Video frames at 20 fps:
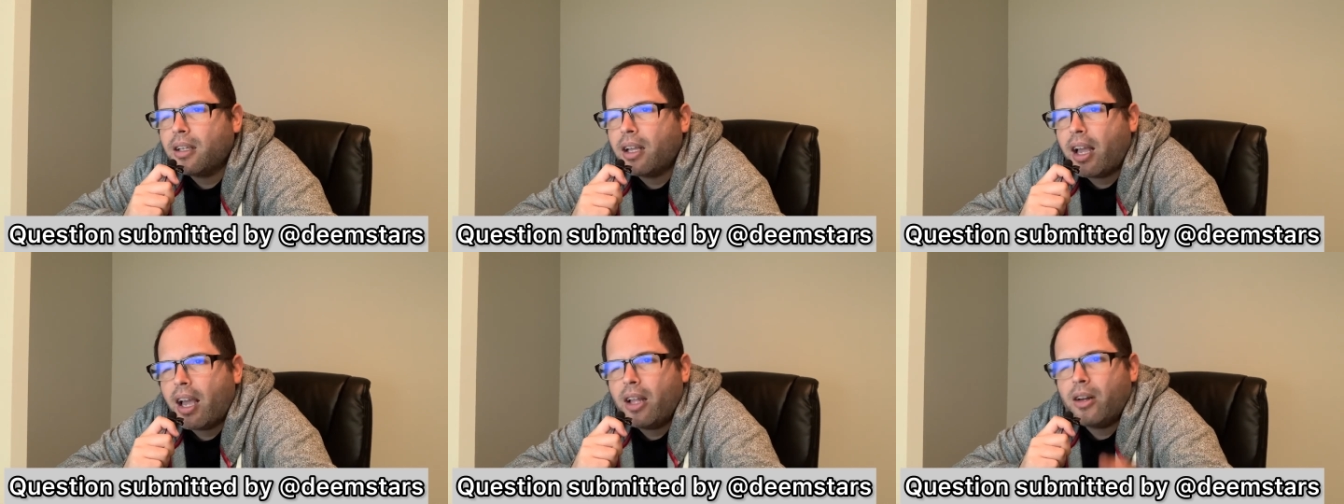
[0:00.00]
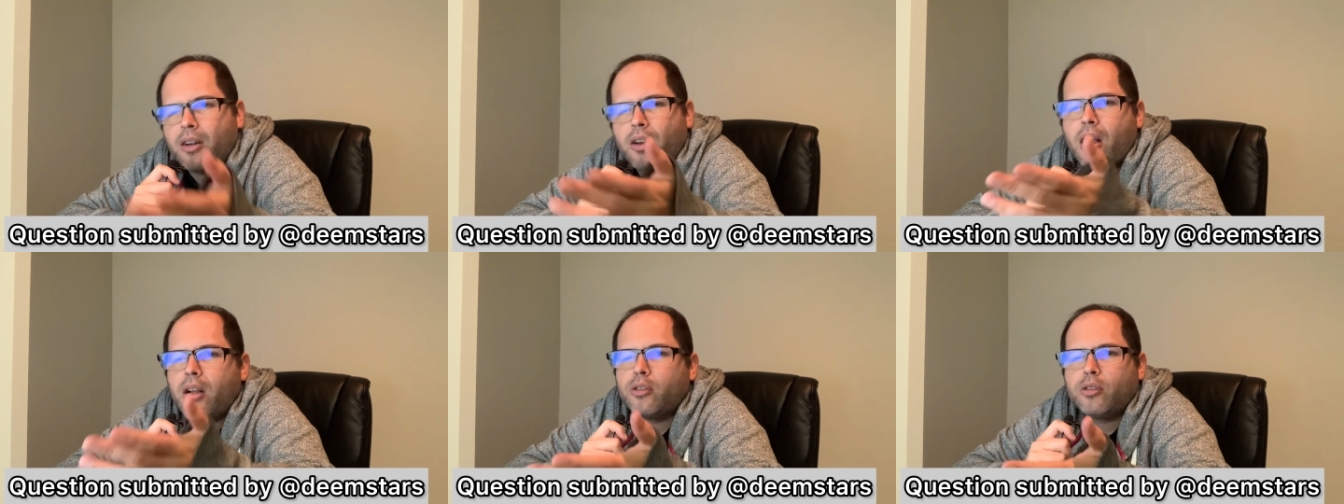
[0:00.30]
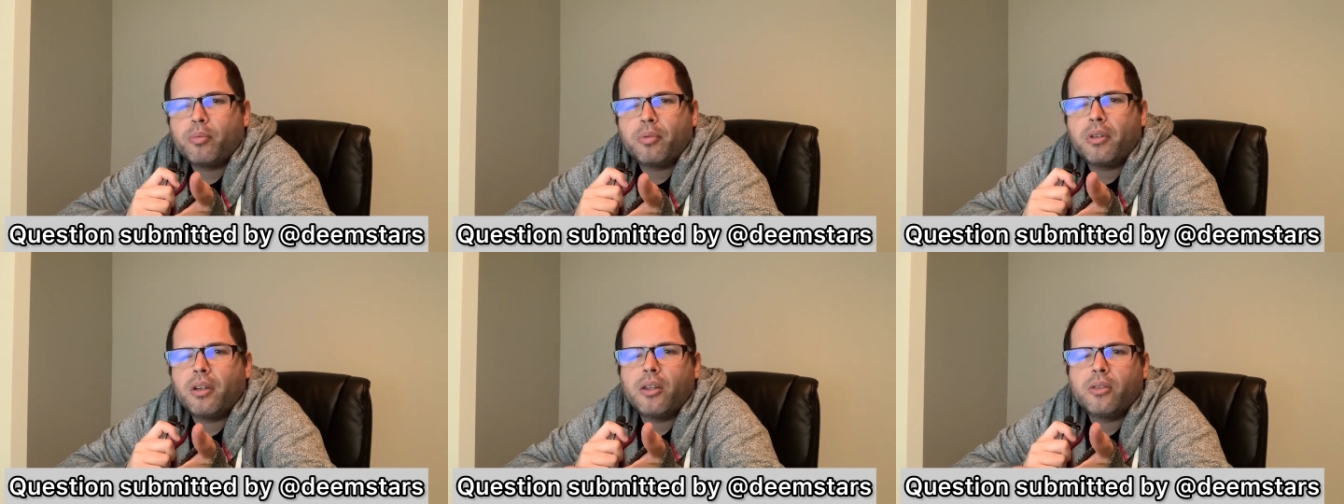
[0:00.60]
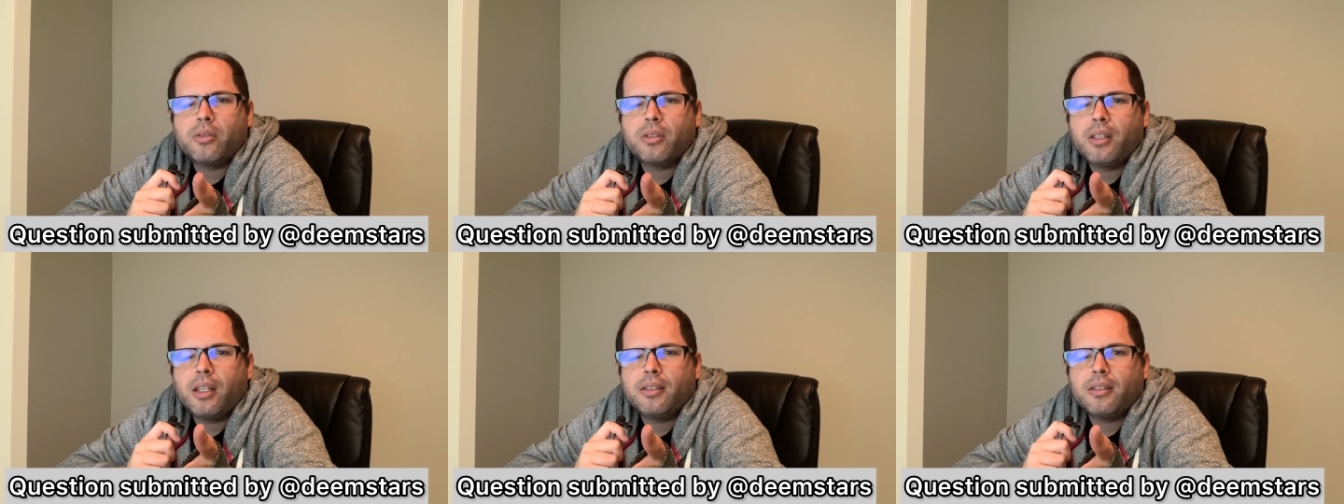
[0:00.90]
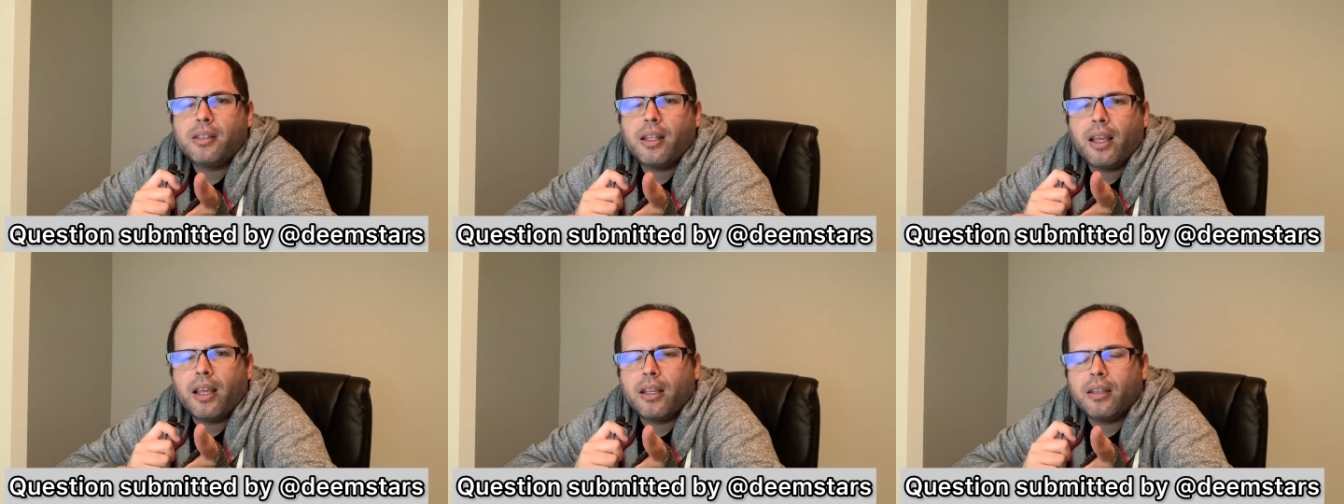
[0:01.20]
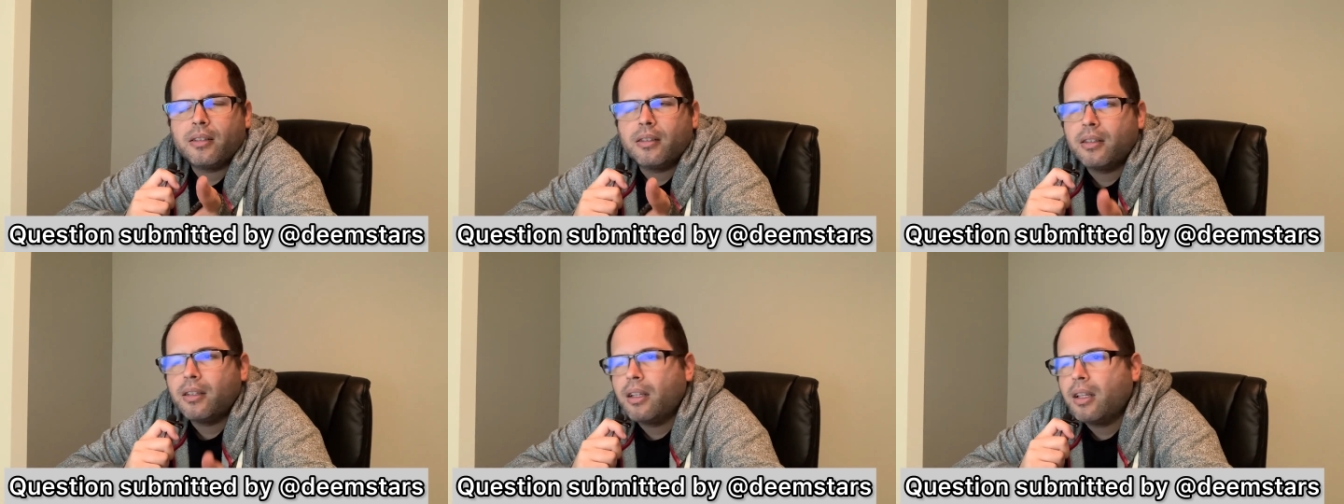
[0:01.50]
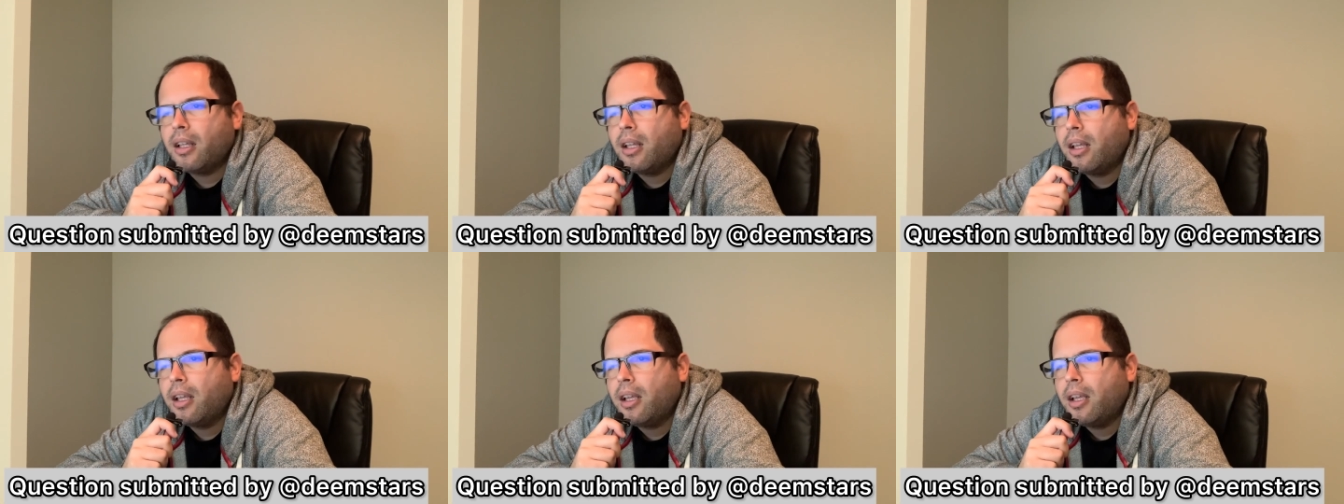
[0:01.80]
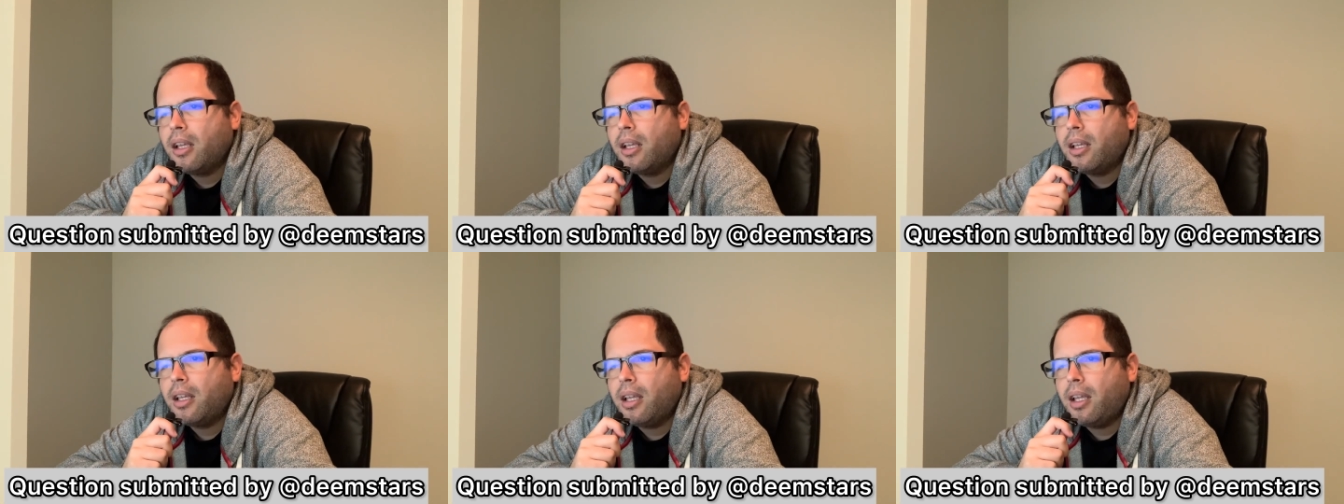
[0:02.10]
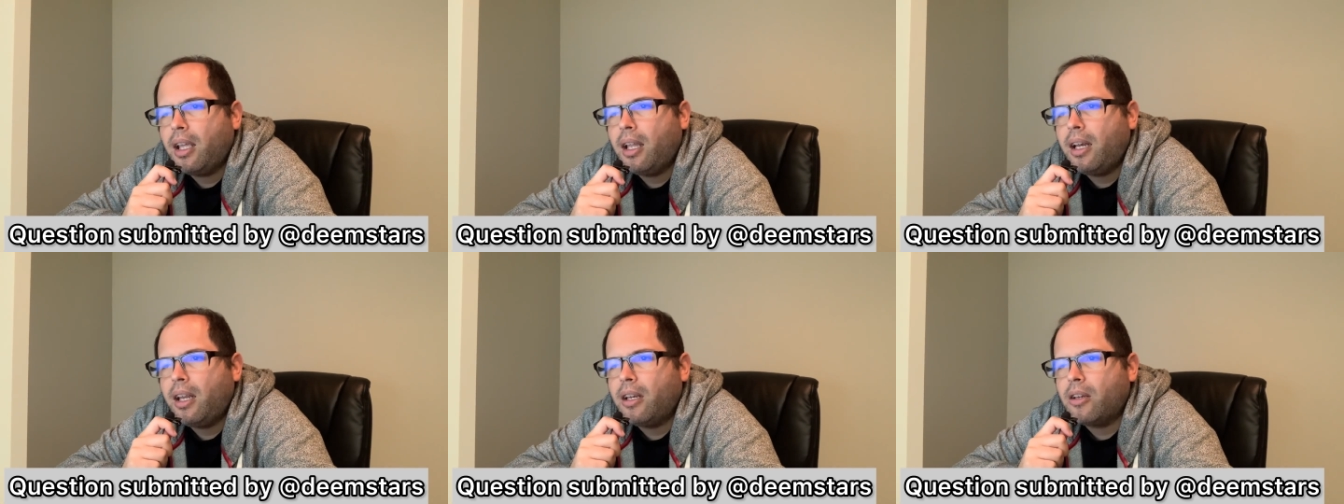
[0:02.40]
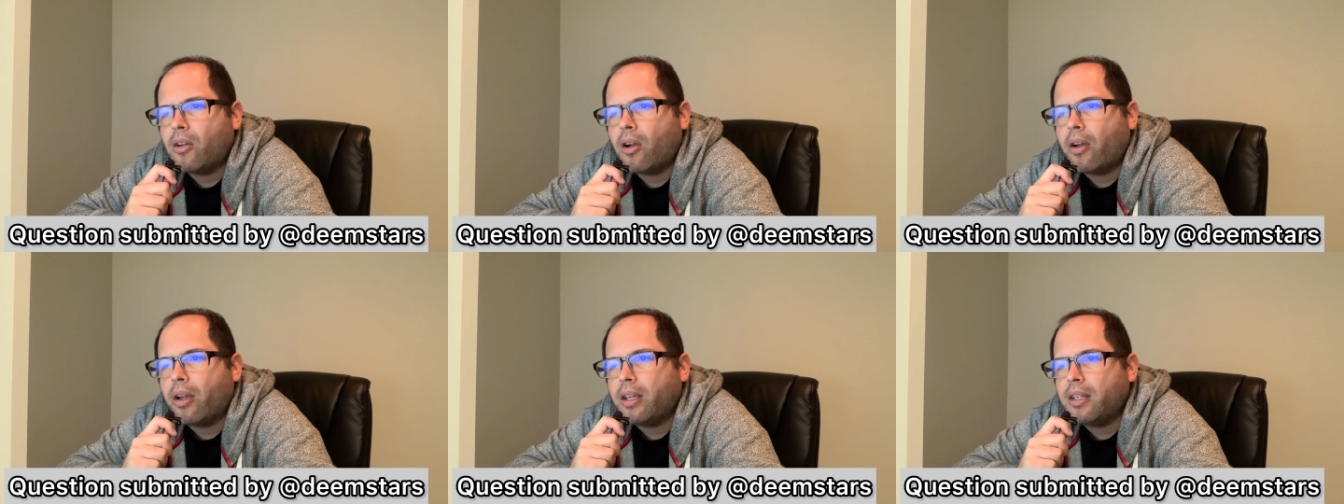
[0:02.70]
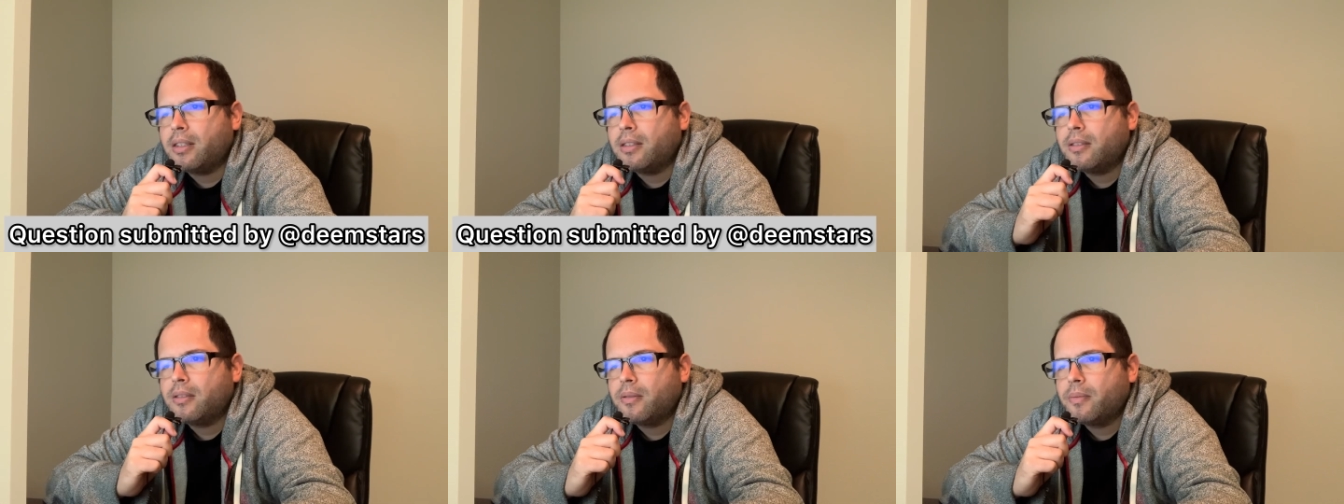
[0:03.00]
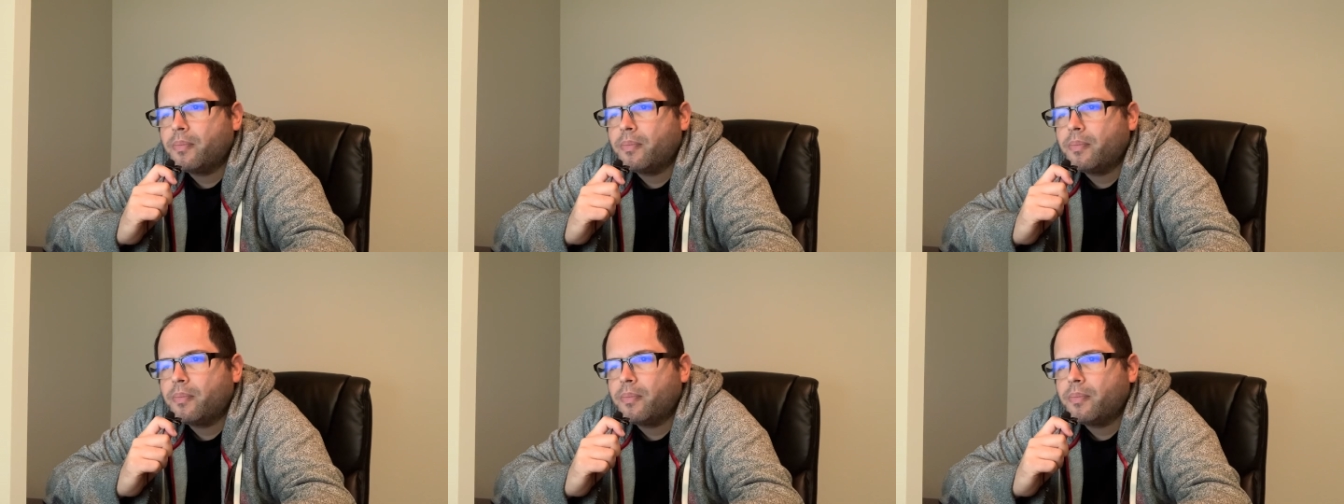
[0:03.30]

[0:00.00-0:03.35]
I don't know how to pronounce this thing, Illinois.